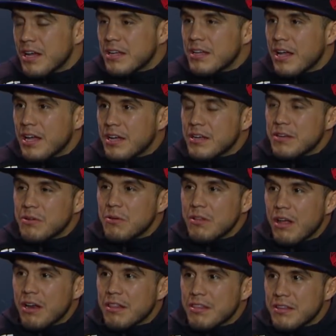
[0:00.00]
I can do a
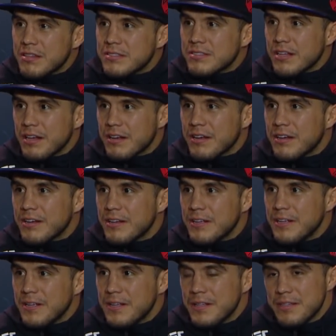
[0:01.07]
lot of things that
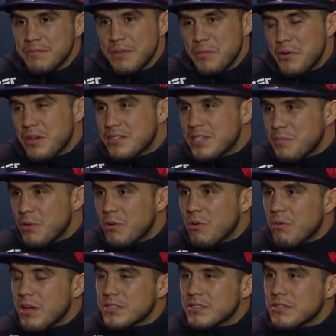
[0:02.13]
maybe your
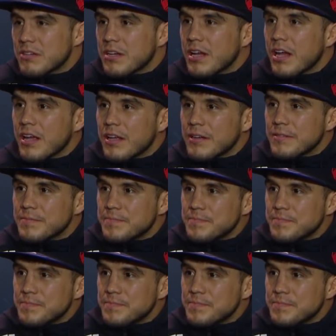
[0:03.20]
typical wrestler can't.